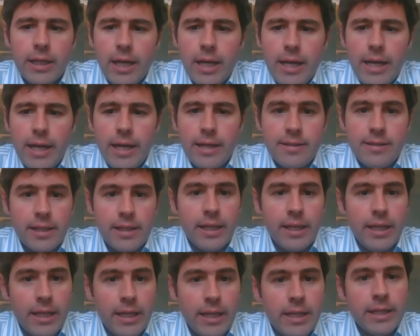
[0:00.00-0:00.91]
is a
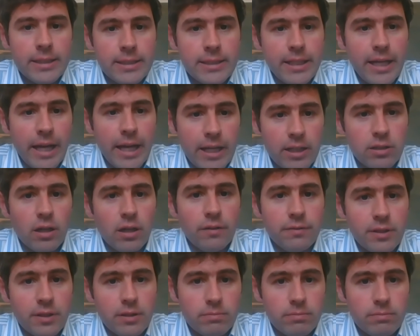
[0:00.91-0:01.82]
key indicator
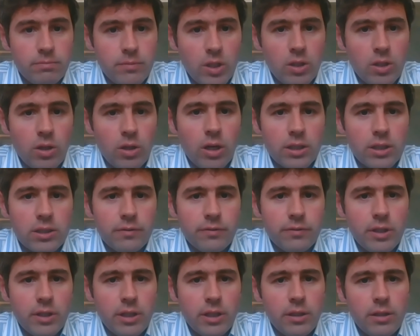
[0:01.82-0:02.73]
of the cost
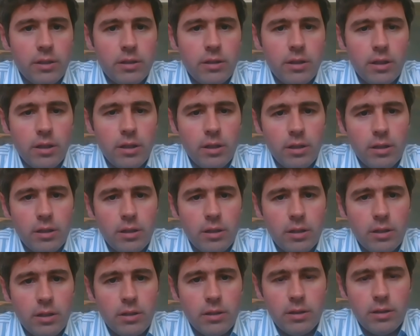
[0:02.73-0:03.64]
of the
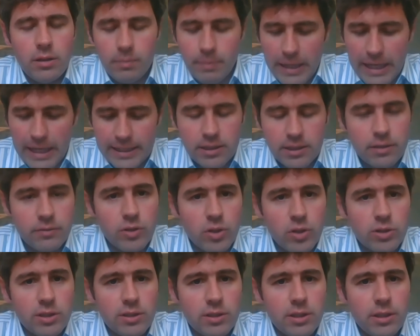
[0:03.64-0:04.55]
basket of
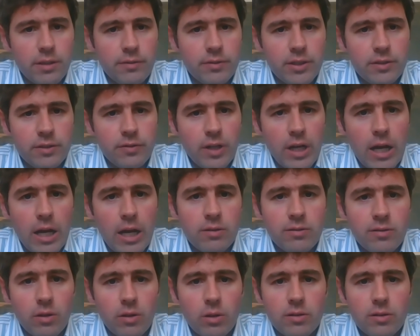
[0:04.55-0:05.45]
goods and services for
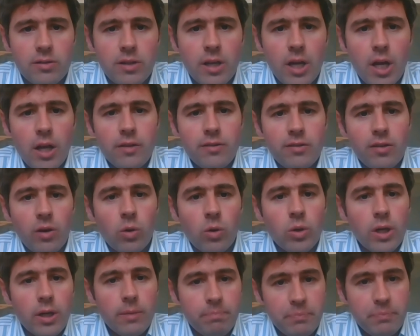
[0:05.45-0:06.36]
households.
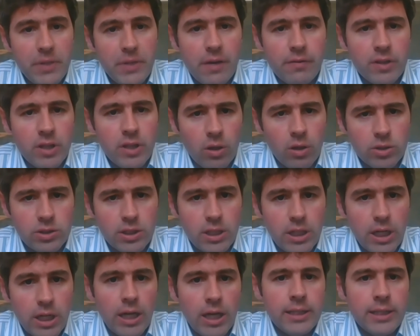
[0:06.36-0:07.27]
So given those
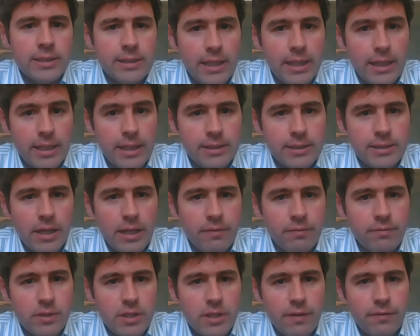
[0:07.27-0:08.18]
declines, that has
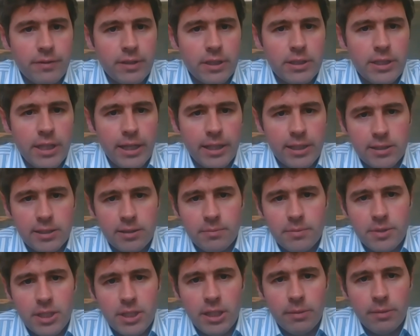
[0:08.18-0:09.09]
definitely taken
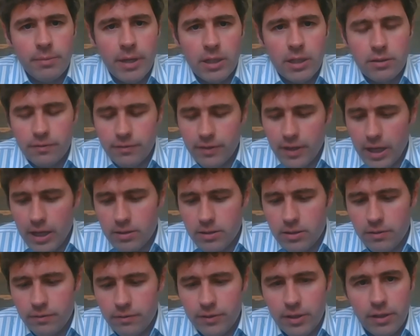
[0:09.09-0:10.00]
some steam out
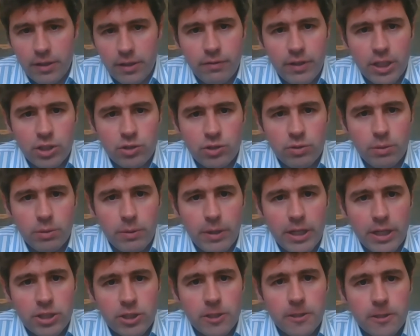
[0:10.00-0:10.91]
of the inflationary
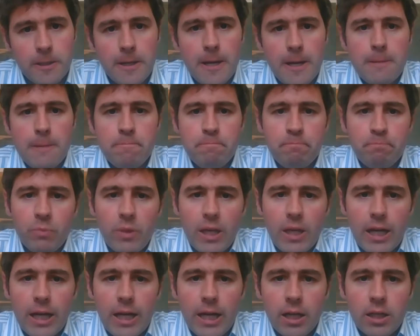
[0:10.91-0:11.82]
pressure.
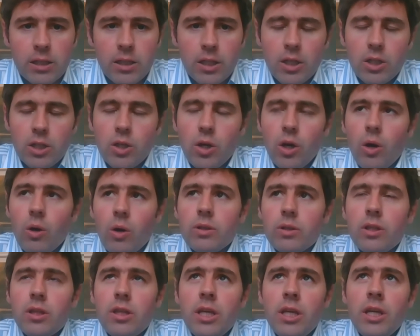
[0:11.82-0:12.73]

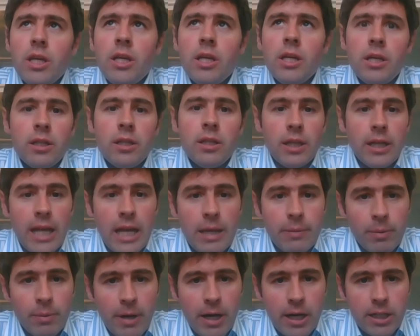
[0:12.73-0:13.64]
The
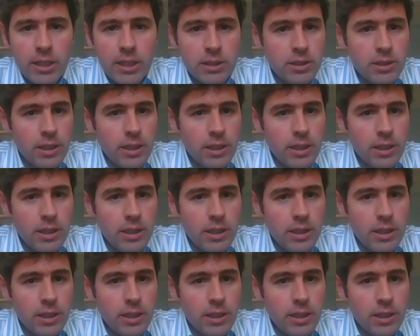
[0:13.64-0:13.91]
labour market,